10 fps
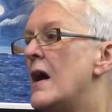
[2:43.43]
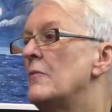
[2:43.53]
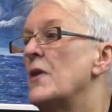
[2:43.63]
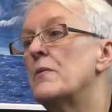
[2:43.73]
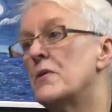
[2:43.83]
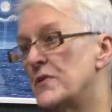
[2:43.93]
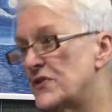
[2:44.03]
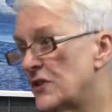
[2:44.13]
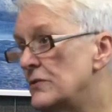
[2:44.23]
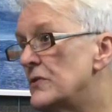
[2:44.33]
We work with
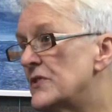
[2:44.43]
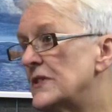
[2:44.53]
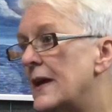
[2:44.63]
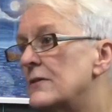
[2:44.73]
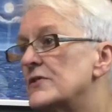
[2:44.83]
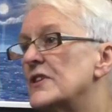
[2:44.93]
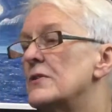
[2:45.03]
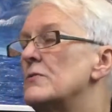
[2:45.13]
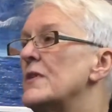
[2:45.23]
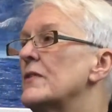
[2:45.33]
schools now,
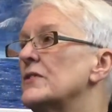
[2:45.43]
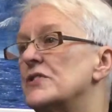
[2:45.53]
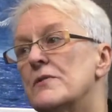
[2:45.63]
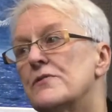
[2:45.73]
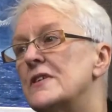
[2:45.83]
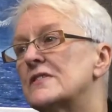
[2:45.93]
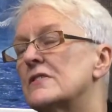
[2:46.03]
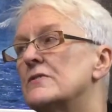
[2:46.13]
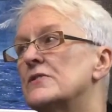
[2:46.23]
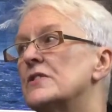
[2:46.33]
so we've got 2 or 3
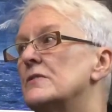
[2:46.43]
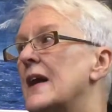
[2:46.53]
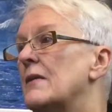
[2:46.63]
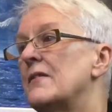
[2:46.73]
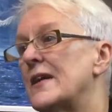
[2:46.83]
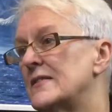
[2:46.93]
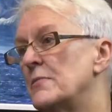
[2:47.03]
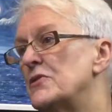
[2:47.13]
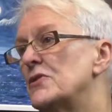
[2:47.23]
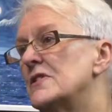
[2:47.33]
schools who now have
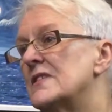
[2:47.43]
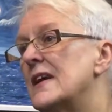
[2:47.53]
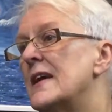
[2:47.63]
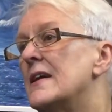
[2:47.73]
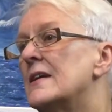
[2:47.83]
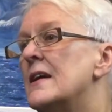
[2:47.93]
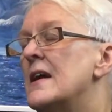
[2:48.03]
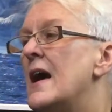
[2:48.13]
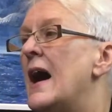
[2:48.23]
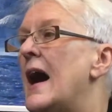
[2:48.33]
exhibitions here,
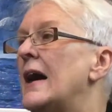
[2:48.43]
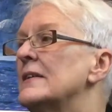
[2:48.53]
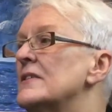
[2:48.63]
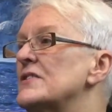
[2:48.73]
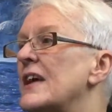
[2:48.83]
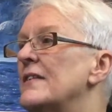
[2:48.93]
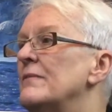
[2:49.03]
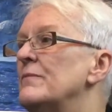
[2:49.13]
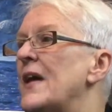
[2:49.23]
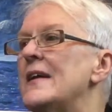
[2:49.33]
and
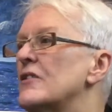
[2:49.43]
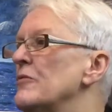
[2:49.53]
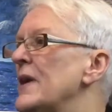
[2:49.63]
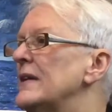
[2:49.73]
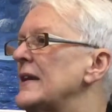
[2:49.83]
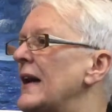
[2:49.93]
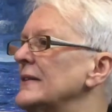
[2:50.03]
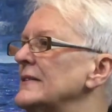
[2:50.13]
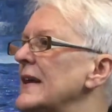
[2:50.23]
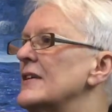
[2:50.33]
they come in
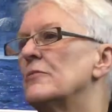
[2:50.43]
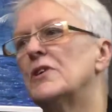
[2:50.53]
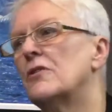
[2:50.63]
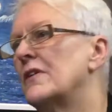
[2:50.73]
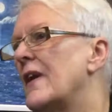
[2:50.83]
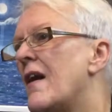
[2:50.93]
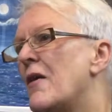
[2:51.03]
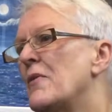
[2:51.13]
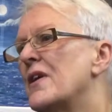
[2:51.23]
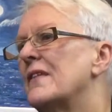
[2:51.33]
and they come and look at the
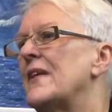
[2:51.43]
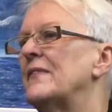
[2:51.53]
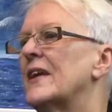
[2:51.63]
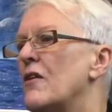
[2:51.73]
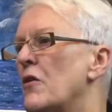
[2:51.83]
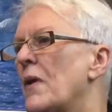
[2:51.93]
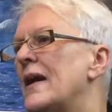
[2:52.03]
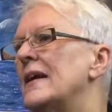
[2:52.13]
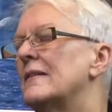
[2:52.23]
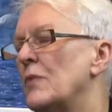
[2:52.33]
artwork, and then they go
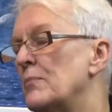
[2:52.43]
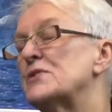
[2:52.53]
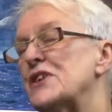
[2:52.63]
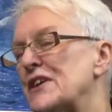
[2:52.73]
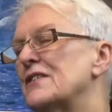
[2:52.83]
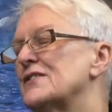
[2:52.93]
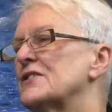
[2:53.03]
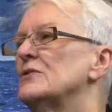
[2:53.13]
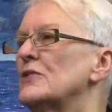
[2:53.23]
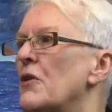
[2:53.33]
away. One particular
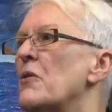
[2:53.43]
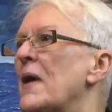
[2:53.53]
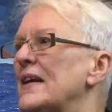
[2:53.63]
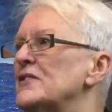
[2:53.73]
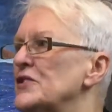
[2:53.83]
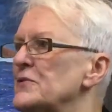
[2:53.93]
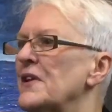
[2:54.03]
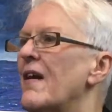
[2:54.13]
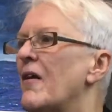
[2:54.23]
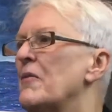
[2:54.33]
school go away and do the
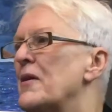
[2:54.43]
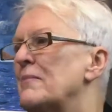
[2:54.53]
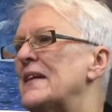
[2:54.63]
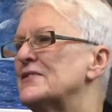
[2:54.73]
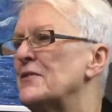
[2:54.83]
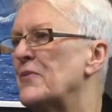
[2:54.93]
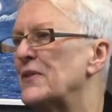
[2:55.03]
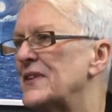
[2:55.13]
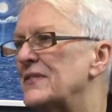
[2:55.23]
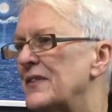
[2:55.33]
artwork based on
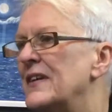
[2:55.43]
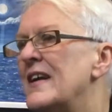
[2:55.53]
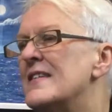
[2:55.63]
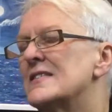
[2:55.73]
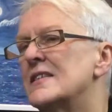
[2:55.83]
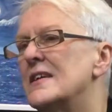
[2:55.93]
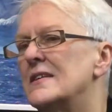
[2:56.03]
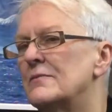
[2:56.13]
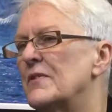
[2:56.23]
what they've seen.